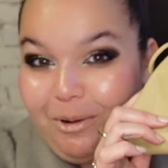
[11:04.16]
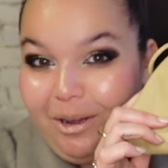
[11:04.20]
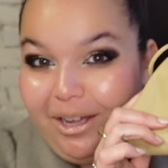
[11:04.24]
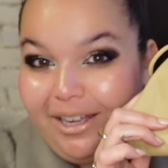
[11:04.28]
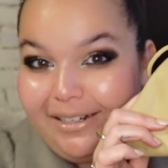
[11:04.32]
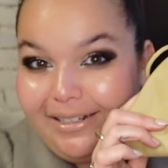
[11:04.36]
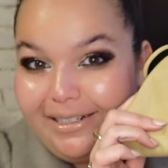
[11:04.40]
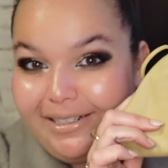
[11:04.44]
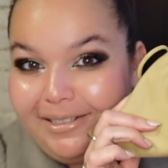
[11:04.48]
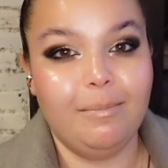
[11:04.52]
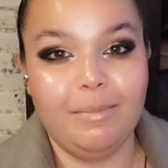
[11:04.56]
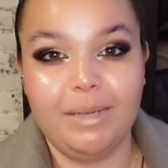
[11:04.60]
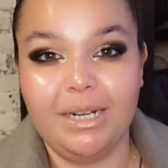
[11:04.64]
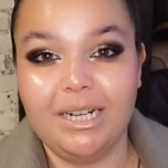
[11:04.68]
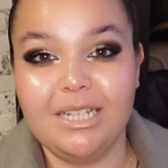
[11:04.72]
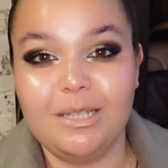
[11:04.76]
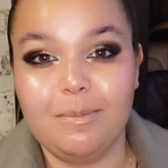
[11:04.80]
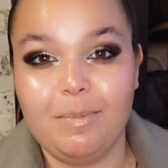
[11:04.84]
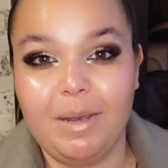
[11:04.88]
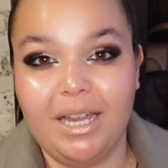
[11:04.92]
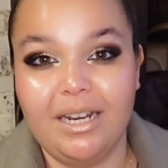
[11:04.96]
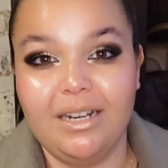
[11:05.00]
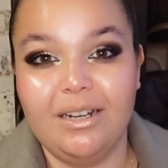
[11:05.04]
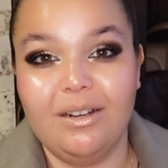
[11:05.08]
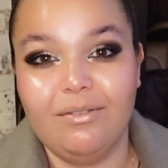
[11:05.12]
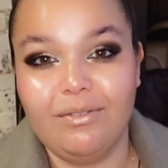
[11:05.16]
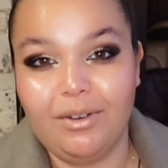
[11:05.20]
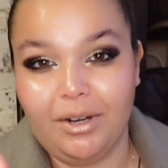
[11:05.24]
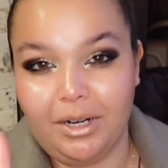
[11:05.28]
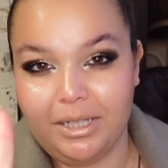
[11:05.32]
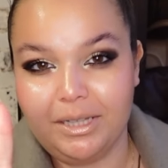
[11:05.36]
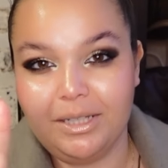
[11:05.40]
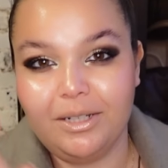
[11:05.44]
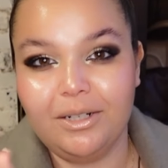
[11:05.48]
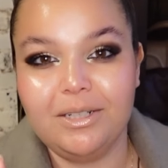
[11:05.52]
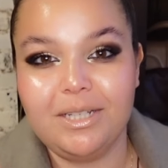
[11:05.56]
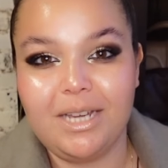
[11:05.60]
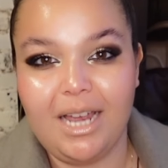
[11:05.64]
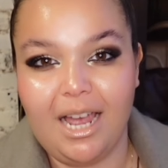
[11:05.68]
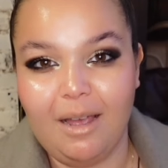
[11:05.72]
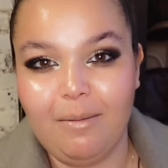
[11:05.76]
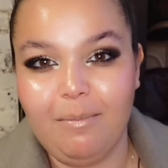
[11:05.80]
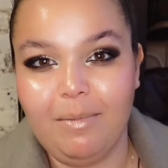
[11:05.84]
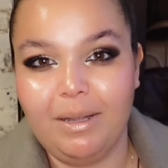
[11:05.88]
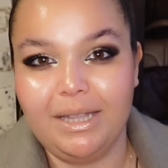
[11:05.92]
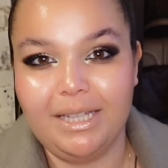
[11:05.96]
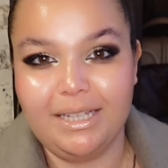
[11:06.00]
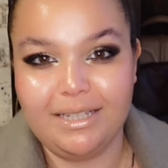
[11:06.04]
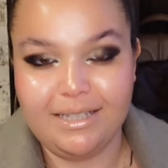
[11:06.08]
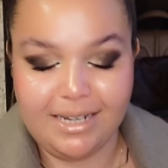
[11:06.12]
one. I'm gonna spend very little time
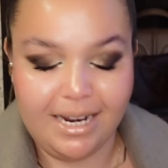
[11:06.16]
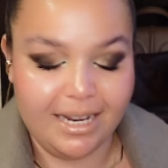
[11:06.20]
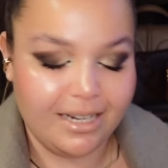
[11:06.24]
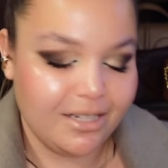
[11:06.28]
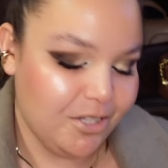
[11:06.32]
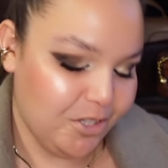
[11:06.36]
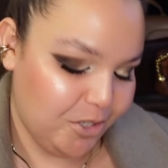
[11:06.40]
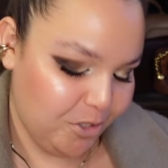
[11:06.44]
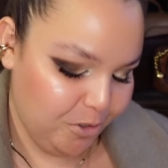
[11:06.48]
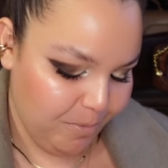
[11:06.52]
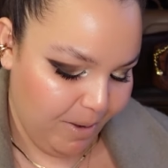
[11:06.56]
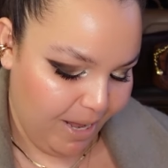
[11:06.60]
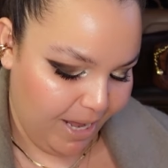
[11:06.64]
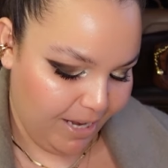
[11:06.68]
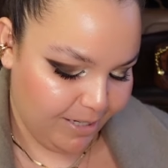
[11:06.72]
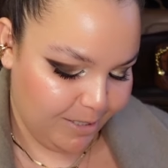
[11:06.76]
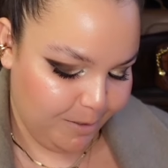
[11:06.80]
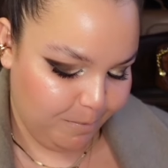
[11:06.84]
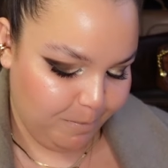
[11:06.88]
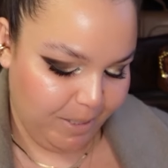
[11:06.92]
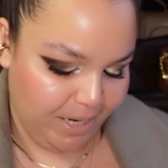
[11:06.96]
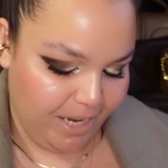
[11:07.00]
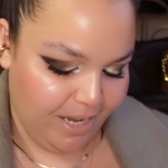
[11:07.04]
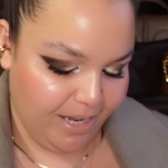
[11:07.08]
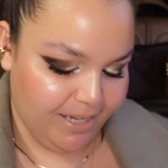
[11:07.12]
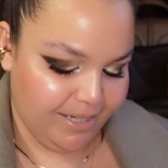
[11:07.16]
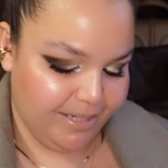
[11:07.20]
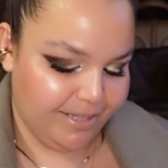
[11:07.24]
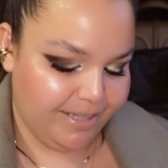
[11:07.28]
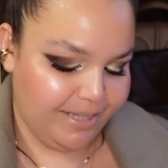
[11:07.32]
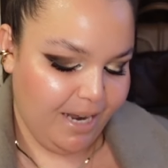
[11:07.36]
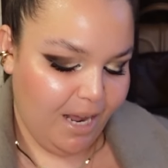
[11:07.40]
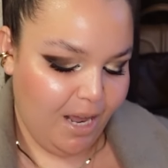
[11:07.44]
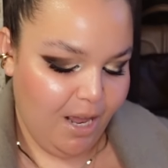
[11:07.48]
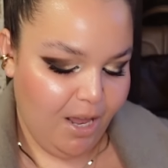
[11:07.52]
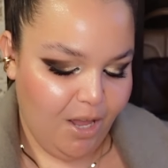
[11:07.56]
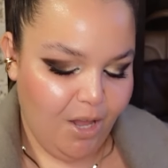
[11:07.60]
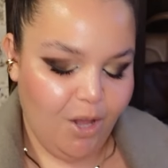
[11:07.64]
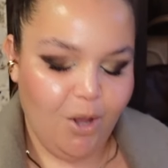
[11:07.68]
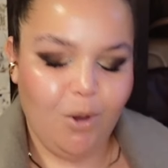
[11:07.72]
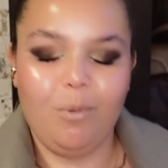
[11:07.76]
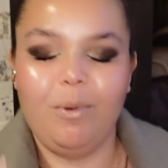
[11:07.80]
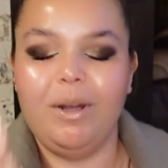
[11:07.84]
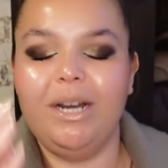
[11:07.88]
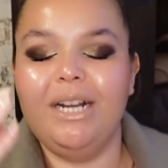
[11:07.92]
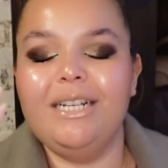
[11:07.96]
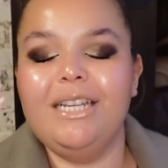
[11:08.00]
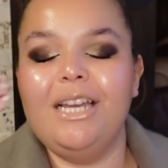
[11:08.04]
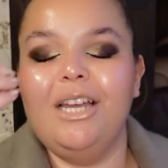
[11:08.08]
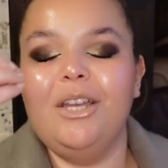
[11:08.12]
on these next two bags because
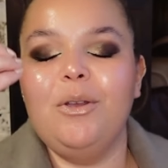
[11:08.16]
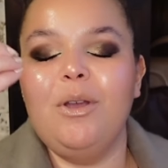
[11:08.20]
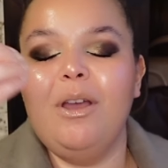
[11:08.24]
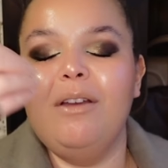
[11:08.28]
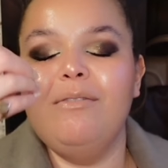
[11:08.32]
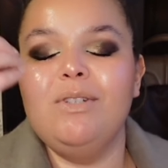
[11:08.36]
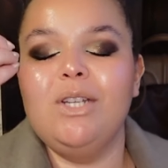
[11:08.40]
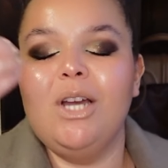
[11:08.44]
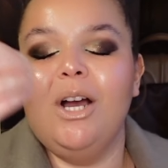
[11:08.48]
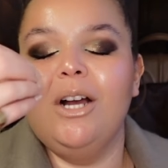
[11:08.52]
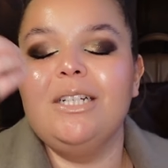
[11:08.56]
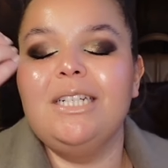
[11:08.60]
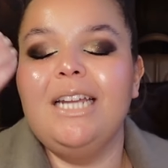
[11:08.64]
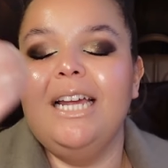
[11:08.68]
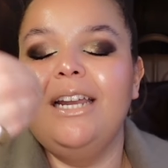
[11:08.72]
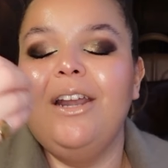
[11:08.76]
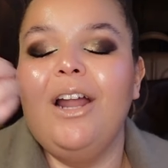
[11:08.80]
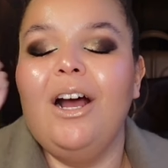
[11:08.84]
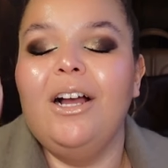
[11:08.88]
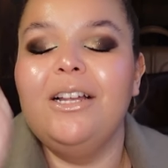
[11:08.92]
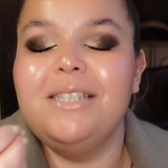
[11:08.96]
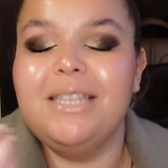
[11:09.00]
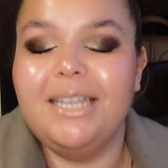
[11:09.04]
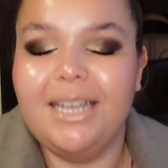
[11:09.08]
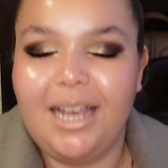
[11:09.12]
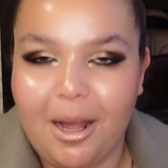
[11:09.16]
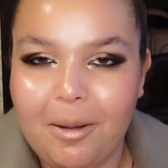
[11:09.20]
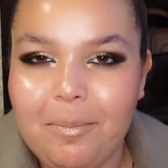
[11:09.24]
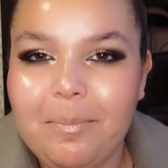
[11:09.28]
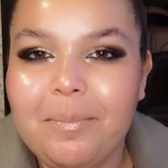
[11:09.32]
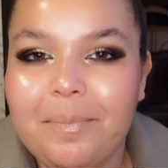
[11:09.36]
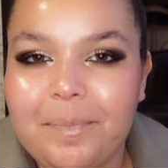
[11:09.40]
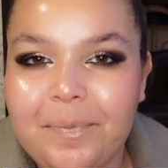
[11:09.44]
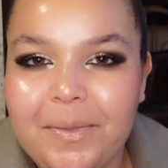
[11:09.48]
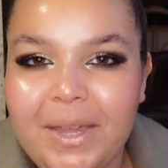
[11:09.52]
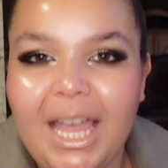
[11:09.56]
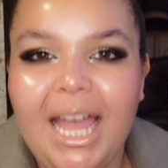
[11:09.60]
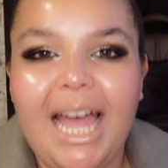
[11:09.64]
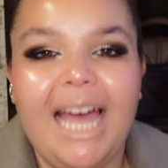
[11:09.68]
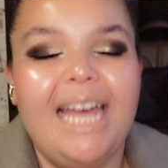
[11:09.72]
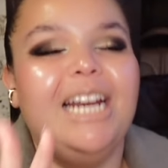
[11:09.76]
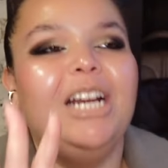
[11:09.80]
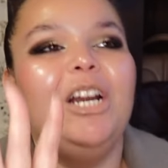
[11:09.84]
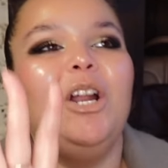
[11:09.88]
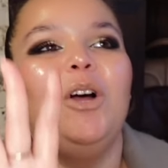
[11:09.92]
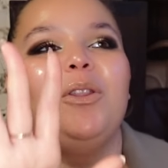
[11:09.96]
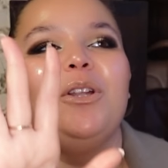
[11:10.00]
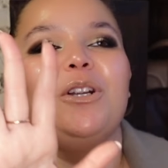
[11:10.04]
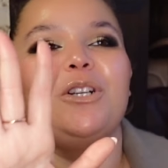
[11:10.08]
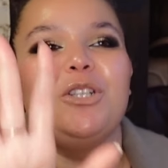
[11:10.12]
when I tell you I've talked ad nauseum, and I
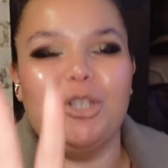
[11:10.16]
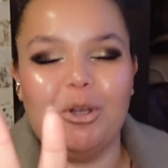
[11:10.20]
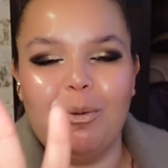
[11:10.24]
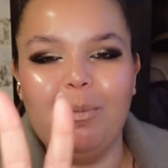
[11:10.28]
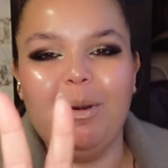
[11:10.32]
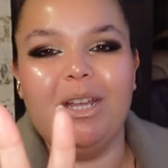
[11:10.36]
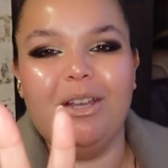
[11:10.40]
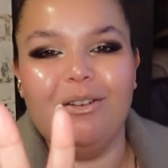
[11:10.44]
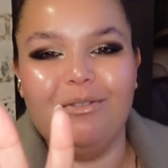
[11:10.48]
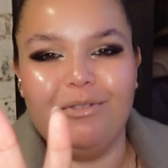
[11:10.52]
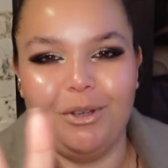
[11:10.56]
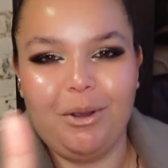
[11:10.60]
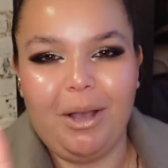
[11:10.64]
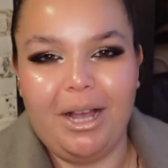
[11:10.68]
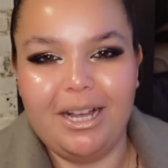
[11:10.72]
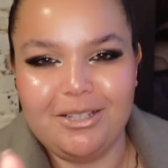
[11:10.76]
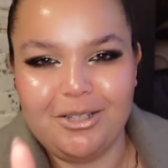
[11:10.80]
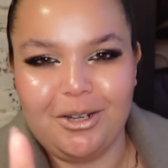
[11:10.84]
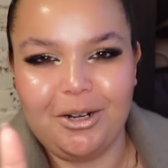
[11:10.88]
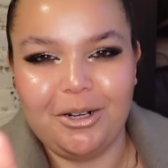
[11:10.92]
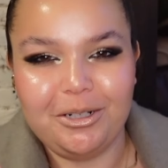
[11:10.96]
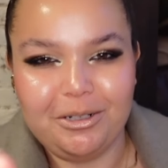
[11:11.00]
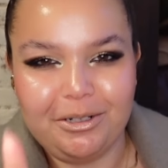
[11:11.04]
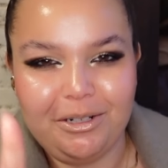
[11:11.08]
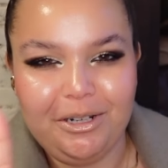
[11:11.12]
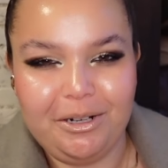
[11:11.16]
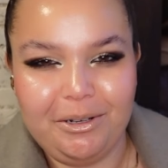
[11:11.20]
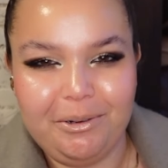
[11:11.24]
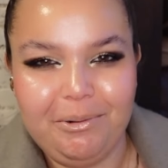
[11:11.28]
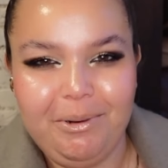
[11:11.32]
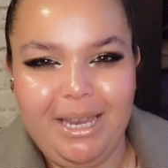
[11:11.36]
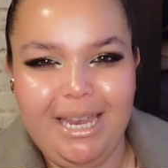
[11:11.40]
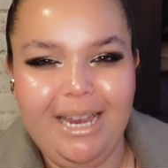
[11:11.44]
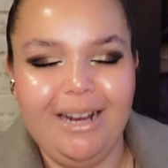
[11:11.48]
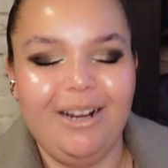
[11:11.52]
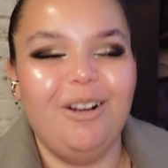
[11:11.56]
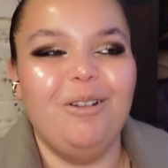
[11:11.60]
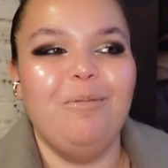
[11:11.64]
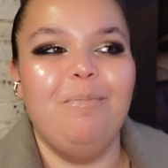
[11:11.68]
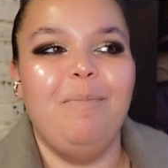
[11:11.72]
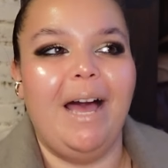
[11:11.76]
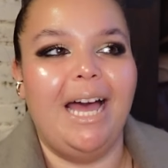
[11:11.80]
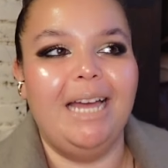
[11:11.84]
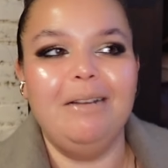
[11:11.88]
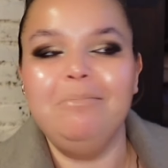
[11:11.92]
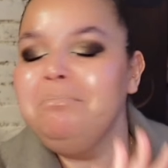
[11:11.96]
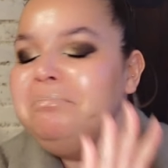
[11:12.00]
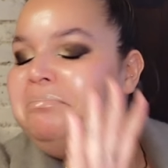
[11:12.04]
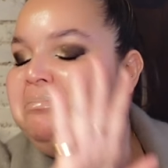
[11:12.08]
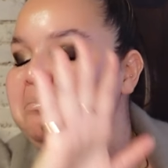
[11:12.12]
know there's so many of you guys are new here, but